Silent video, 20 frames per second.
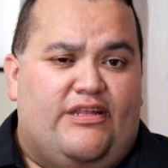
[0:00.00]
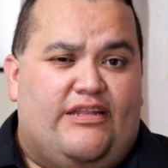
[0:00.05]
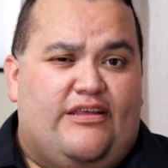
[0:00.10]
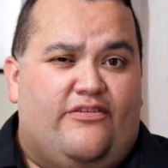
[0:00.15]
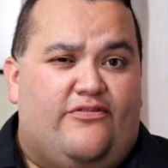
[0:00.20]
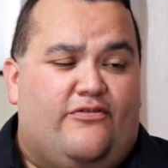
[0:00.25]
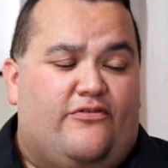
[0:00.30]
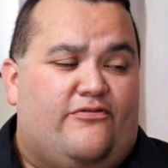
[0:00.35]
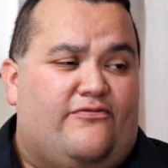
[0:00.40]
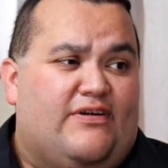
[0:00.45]
been
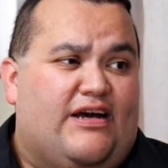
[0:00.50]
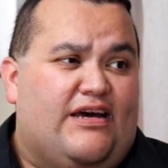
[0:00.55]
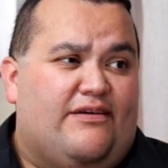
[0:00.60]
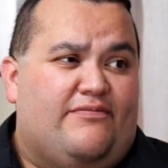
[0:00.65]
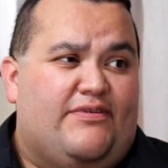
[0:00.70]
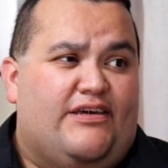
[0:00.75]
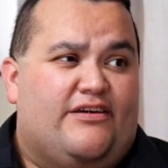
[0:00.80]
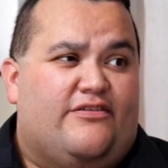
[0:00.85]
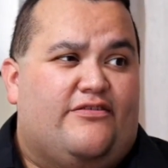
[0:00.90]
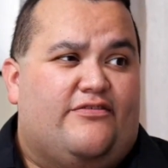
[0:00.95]
doing this for
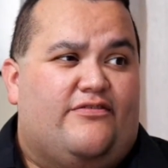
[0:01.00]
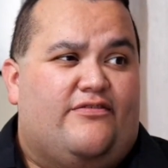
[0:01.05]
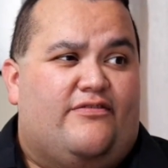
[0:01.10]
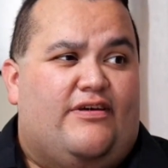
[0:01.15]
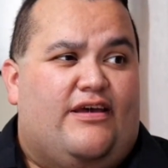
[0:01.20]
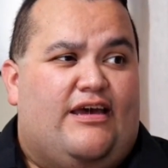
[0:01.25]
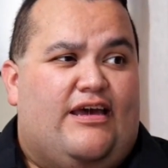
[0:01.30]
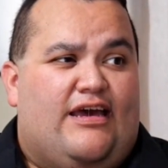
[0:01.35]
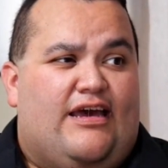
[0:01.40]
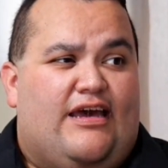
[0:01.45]
five
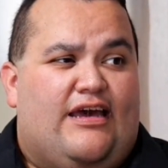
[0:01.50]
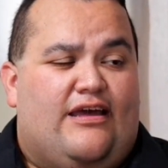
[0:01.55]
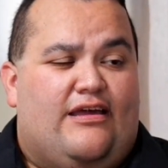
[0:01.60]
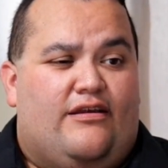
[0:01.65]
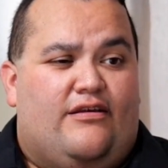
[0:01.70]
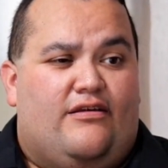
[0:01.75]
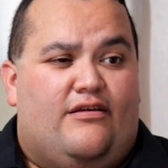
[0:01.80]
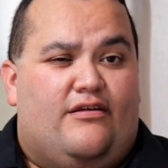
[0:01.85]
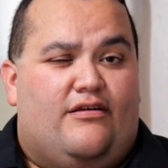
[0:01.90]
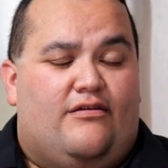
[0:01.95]
years.
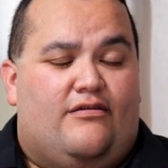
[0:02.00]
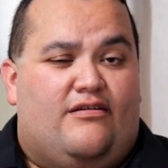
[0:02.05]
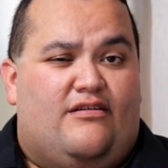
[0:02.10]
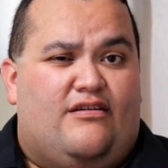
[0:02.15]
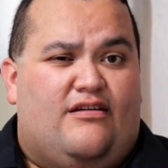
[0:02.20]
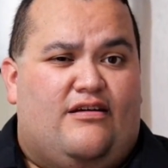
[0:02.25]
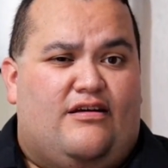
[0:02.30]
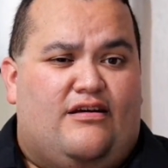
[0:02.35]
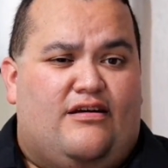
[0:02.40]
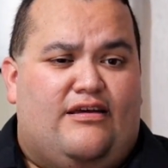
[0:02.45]
And
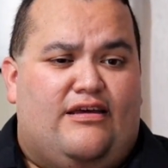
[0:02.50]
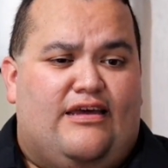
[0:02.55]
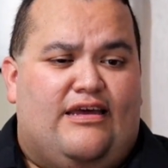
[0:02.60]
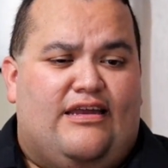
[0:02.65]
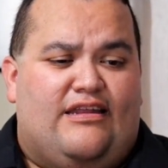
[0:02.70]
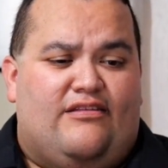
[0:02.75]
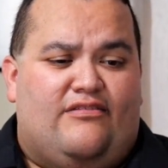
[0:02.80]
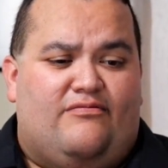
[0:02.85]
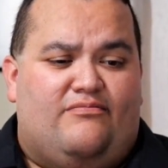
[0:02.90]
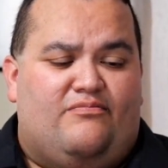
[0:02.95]

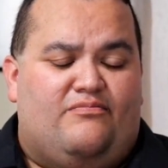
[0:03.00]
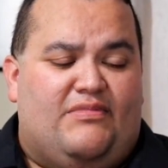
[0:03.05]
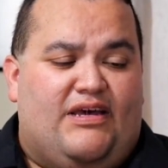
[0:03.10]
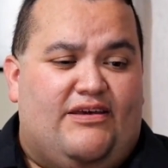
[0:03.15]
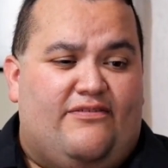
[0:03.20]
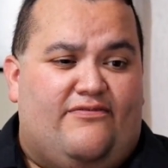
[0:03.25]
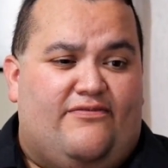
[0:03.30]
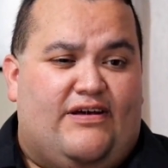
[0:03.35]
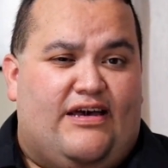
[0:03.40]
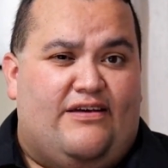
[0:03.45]

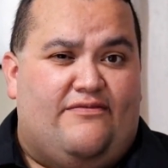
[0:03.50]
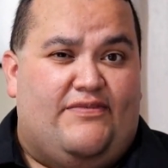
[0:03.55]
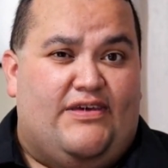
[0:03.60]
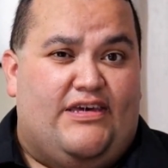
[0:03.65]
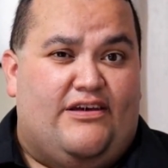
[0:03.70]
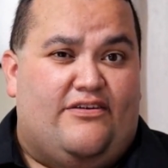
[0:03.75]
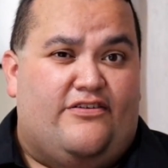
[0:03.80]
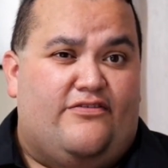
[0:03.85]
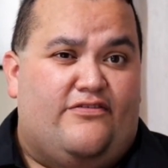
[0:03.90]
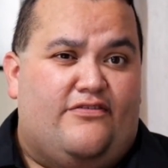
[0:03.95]
in my
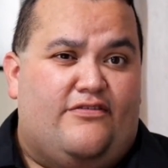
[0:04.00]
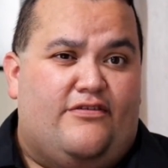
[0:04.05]
five